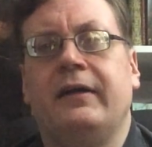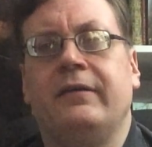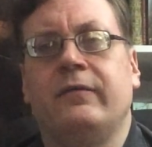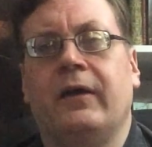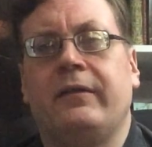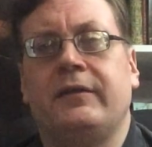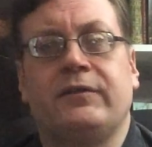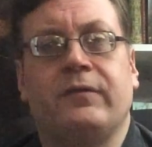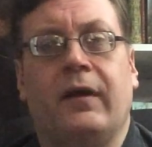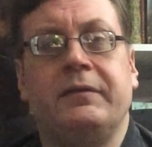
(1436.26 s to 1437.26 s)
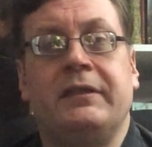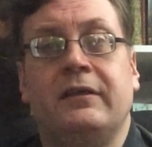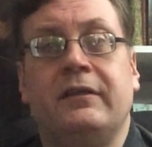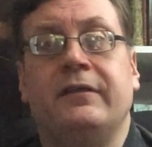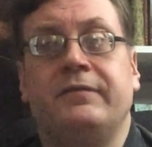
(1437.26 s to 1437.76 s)
whether it's Robin
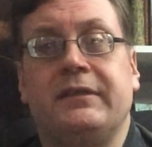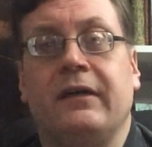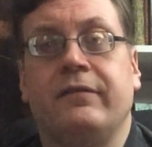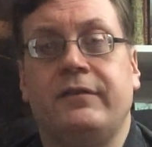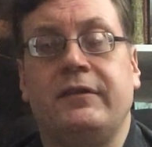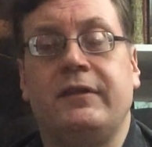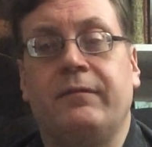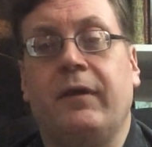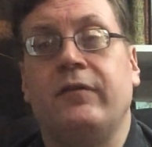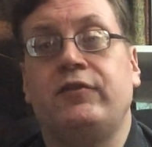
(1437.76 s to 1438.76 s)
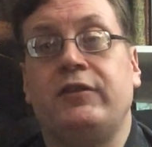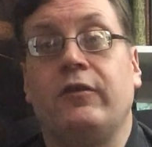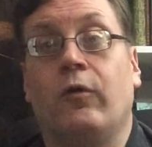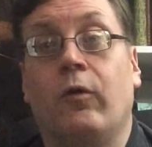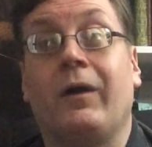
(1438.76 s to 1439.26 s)
Hood himself doing the
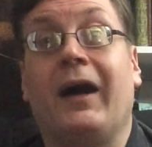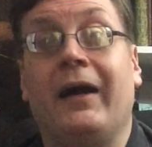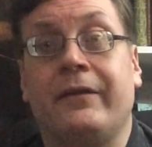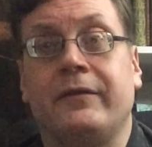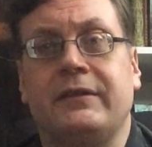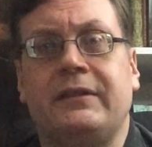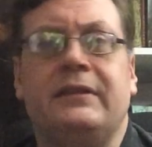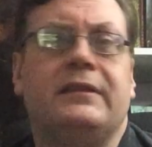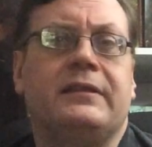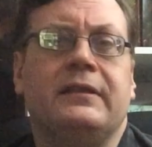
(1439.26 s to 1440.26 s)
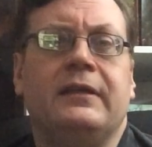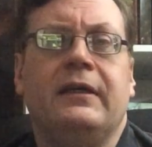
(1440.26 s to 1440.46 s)
poaching or others he's